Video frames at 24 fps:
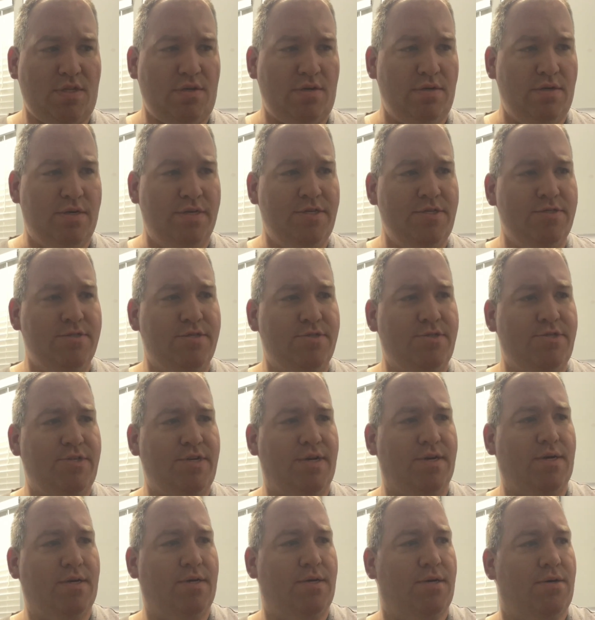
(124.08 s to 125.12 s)
I usually
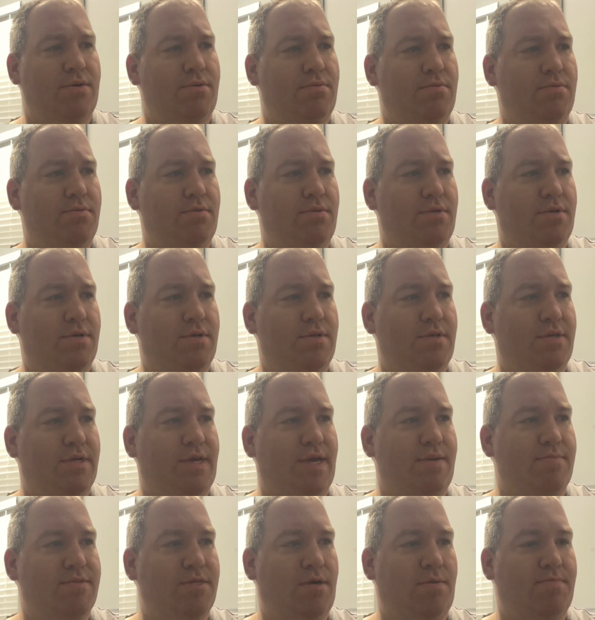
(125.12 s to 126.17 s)
check the
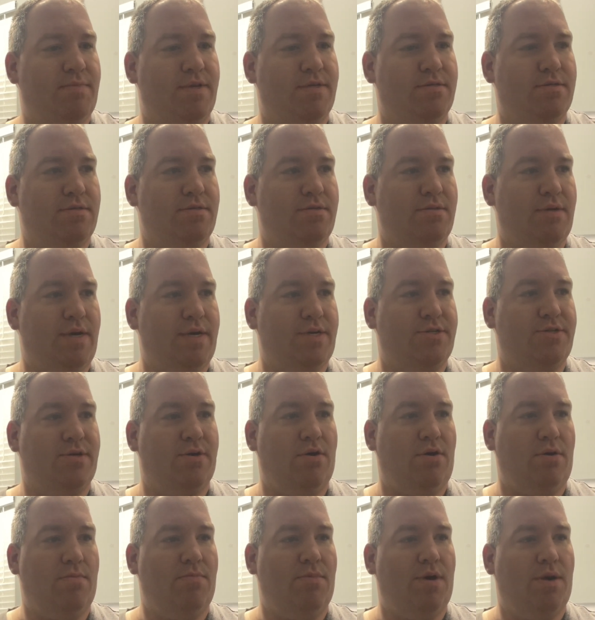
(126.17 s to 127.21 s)
GameStop that's actually
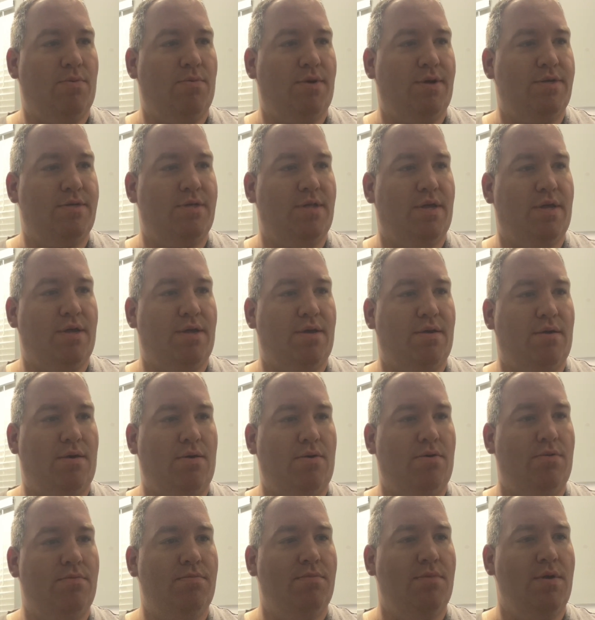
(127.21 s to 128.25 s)
on my way to the
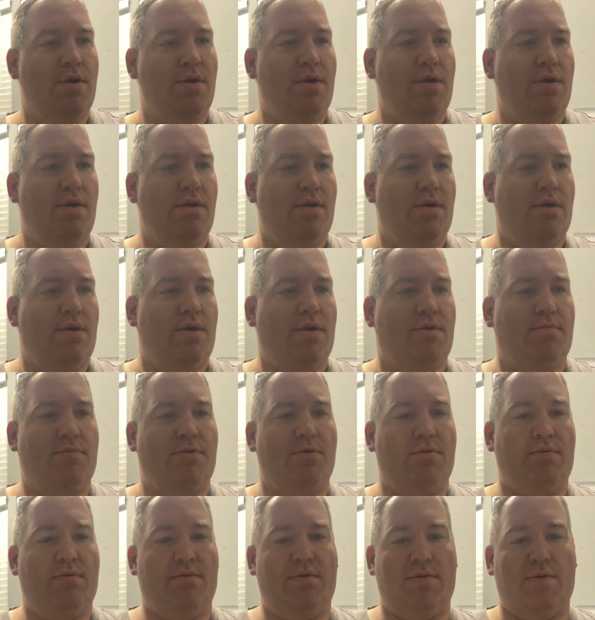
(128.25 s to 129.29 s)
home.
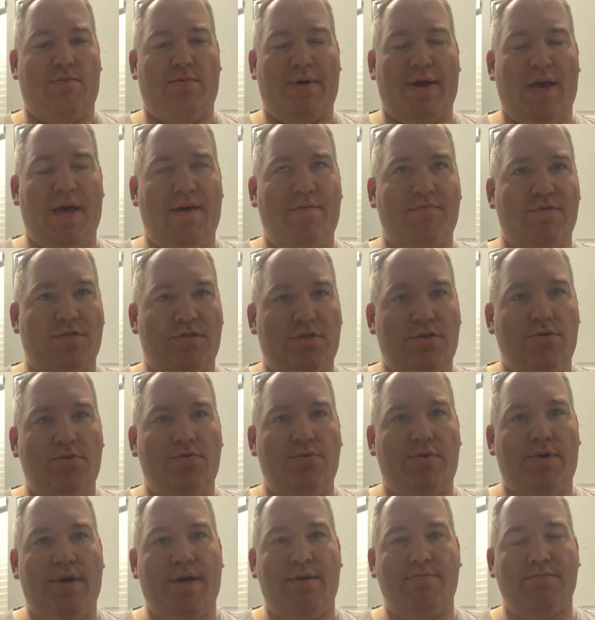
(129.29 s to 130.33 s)
We have two
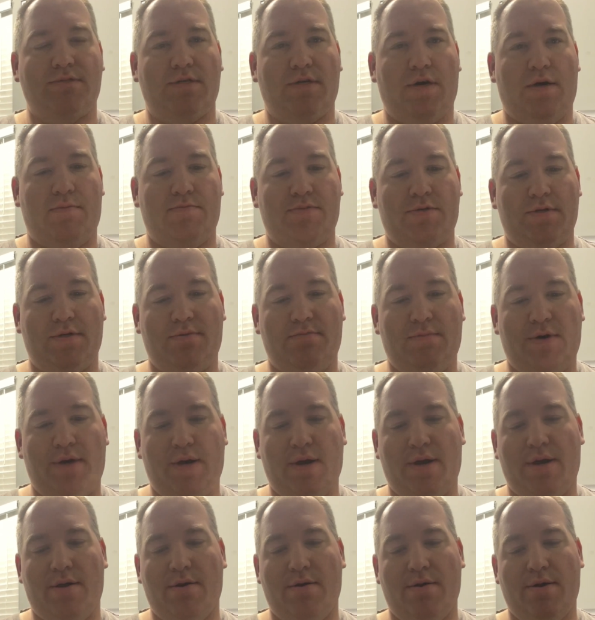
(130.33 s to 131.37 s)
GameStops in my
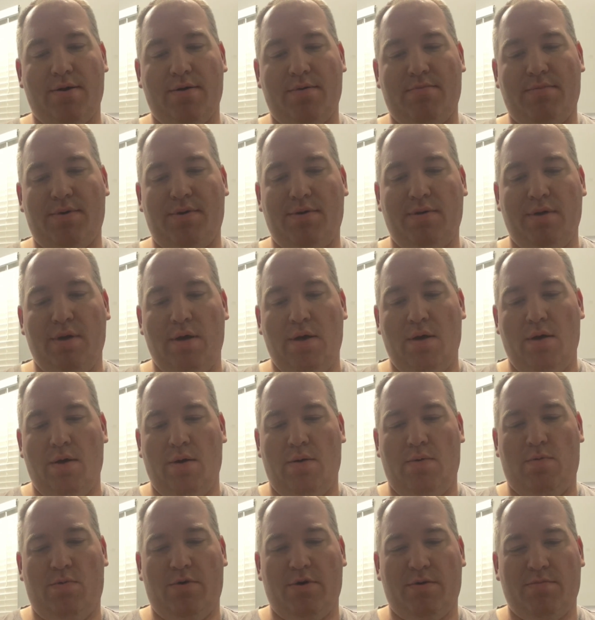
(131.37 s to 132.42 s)
area, but
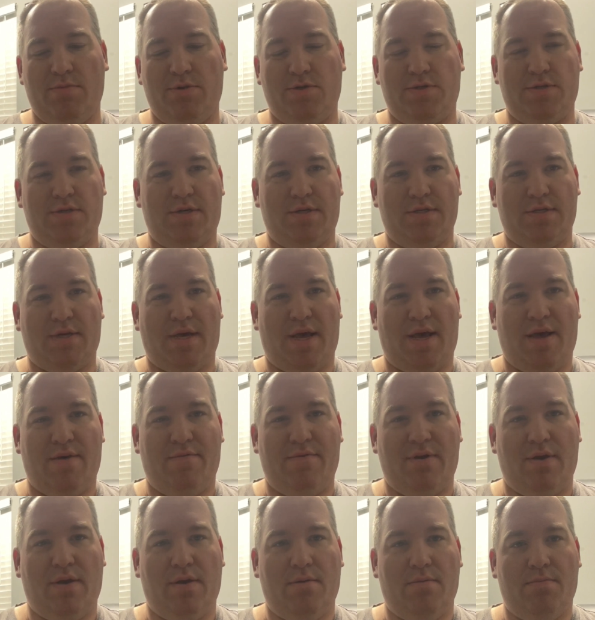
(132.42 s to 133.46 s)
one of them usually doesn't have
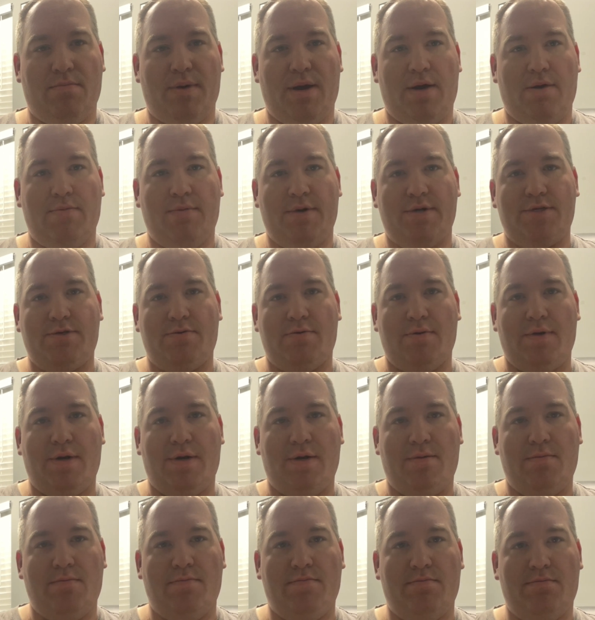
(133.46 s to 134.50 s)
any Power Ranger
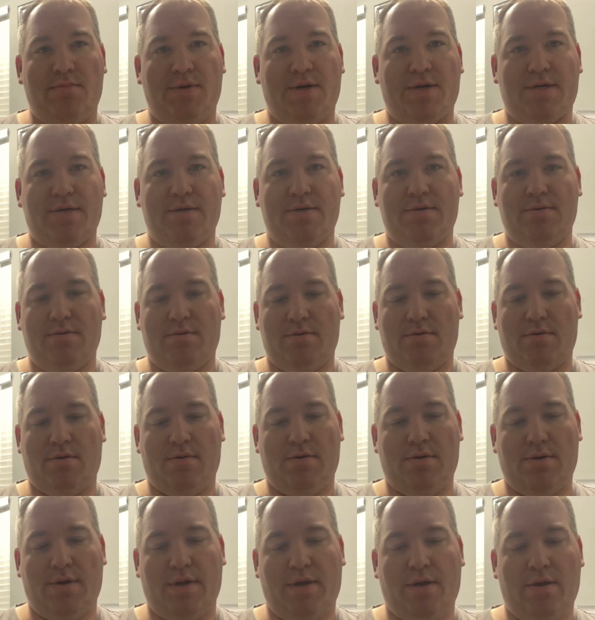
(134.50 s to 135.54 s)
related mecha or
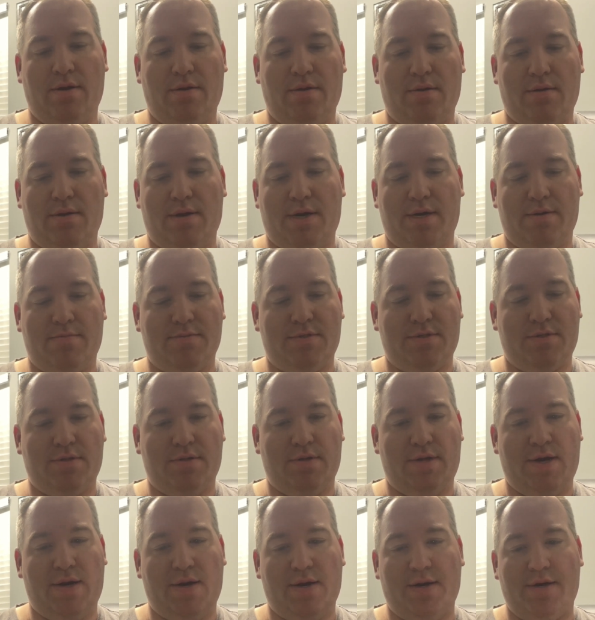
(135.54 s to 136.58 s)
any items to
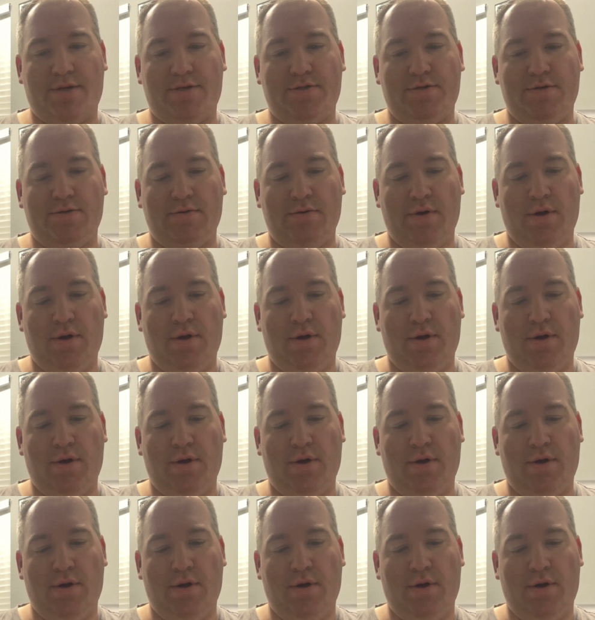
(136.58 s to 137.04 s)
that nature.